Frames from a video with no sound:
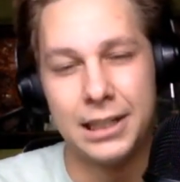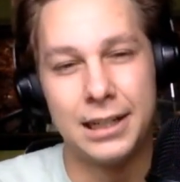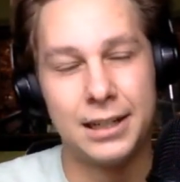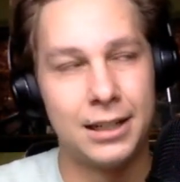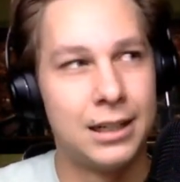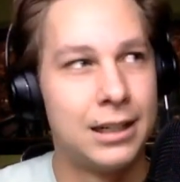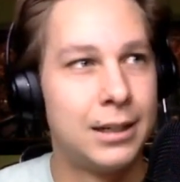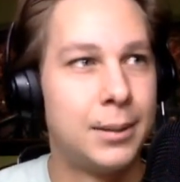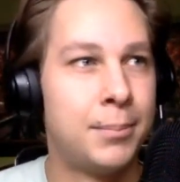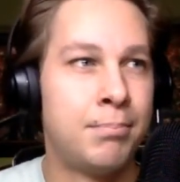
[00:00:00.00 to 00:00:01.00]

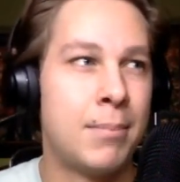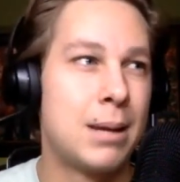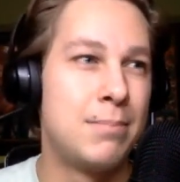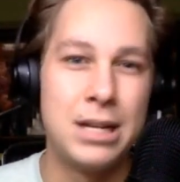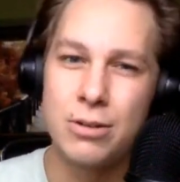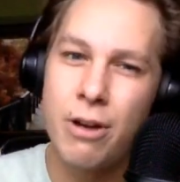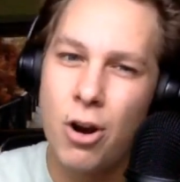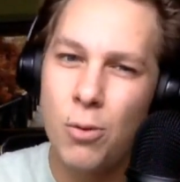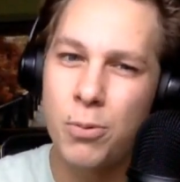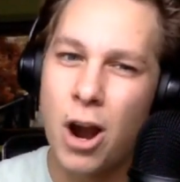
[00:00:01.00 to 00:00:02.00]

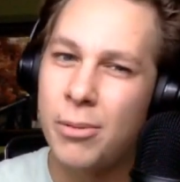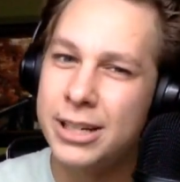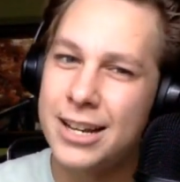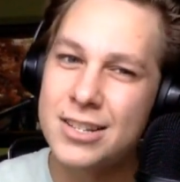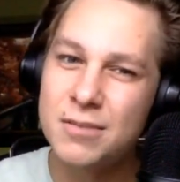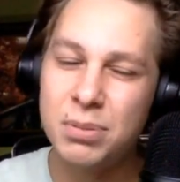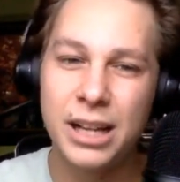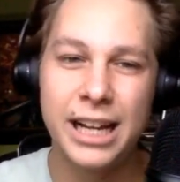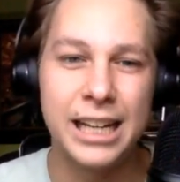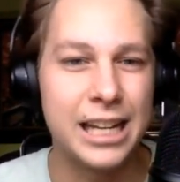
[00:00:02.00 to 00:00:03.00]
Miro probably doesn't
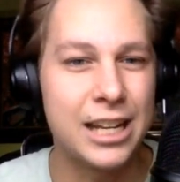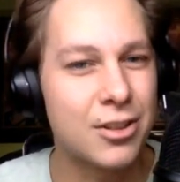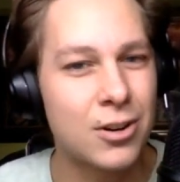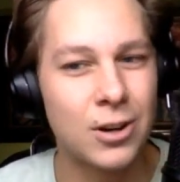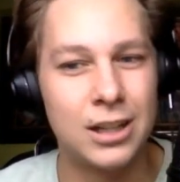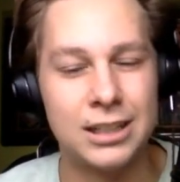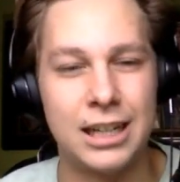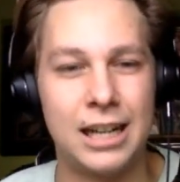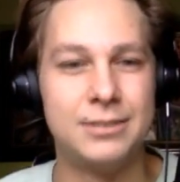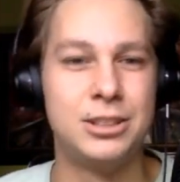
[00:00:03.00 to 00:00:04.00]
play either.
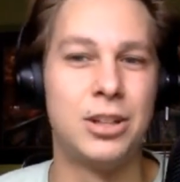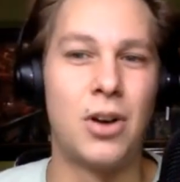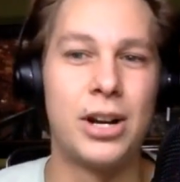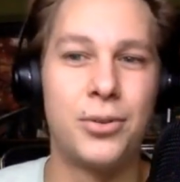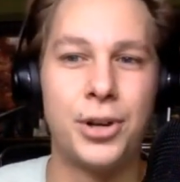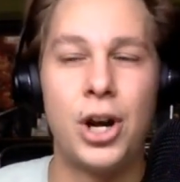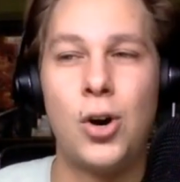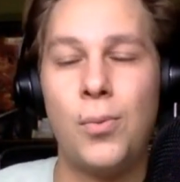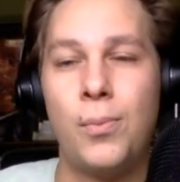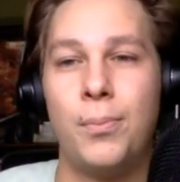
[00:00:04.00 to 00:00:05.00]
I don't
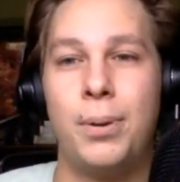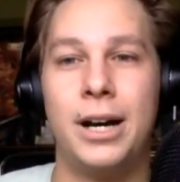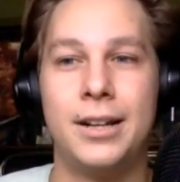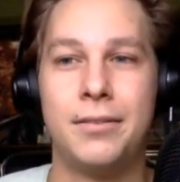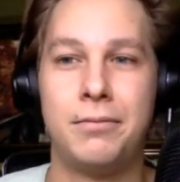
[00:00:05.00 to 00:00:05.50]
know, but